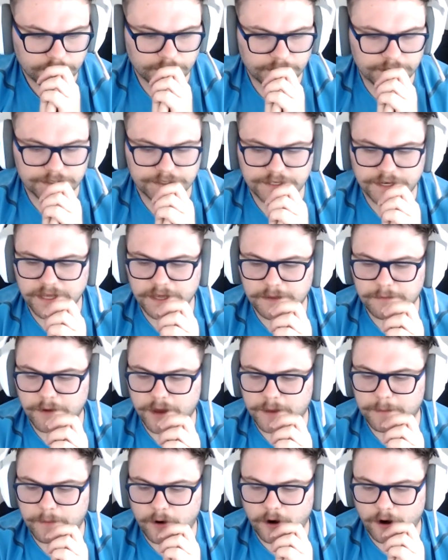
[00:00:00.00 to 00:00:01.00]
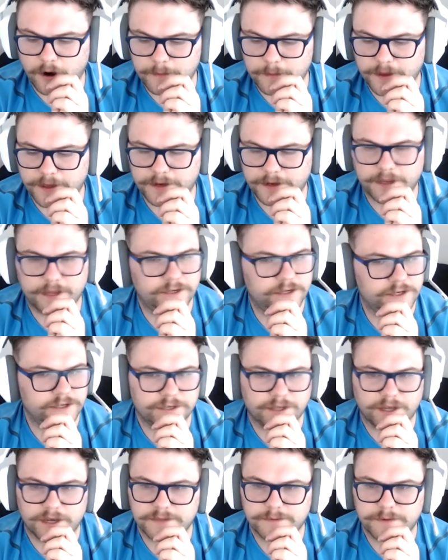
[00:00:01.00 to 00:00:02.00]
sitting in my apartment, had
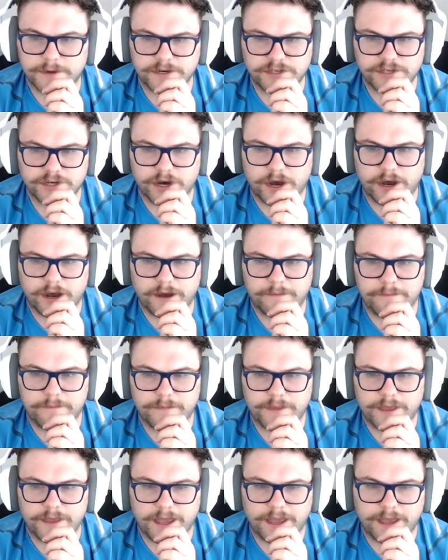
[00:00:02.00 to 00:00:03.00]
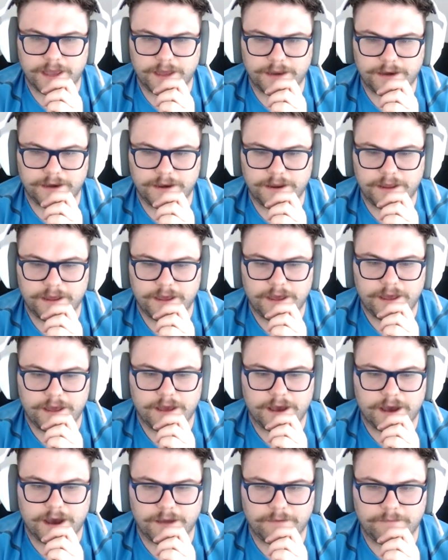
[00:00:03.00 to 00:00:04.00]
just lost my job, and
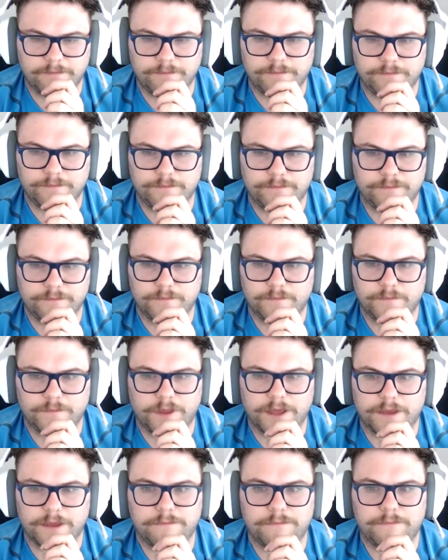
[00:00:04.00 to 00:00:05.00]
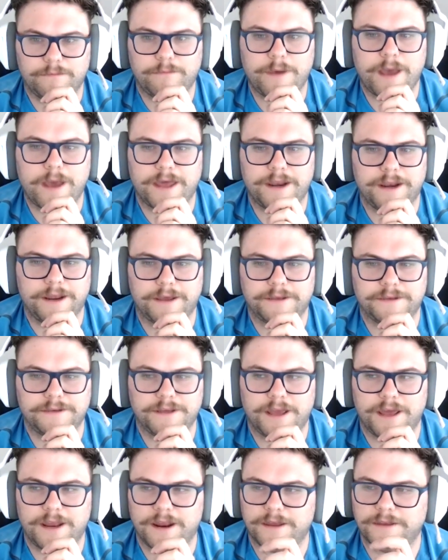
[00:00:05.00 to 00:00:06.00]
I'm like panicked
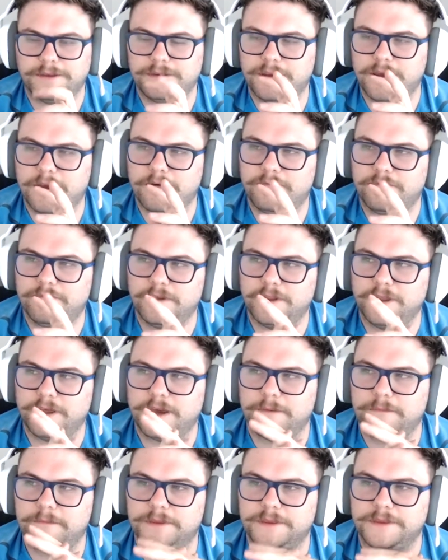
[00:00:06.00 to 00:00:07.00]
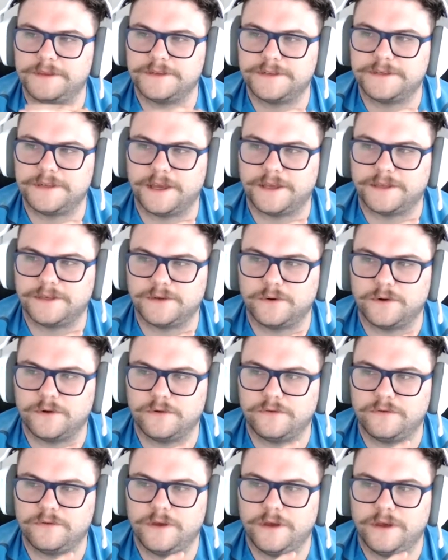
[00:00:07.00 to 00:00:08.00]
and I I feel like I'm in this like sort
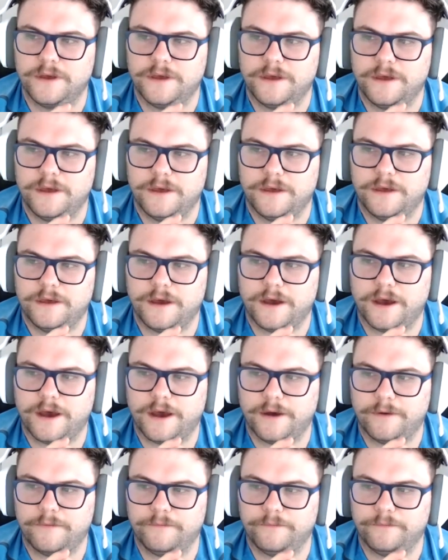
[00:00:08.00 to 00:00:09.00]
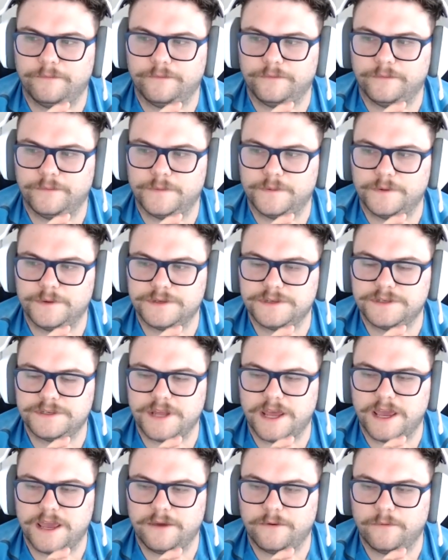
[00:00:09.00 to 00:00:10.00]
of um
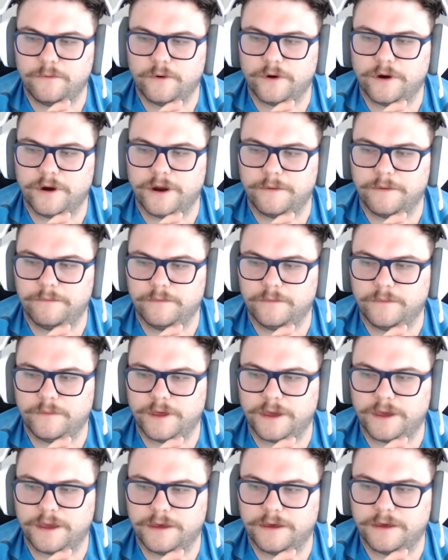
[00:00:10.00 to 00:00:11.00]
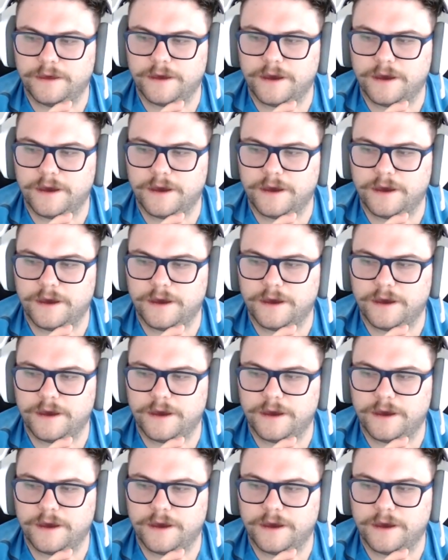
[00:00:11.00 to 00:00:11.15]
state where I'm like